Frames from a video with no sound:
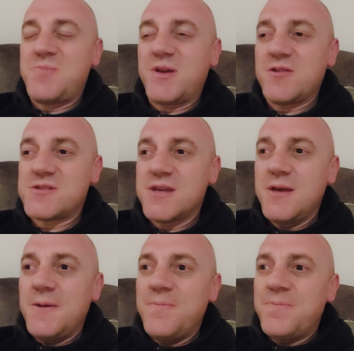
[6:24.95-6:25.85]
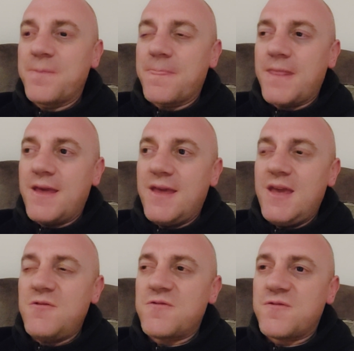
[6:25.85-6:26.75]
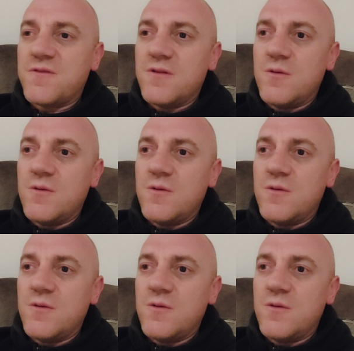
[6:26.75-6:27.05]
Because if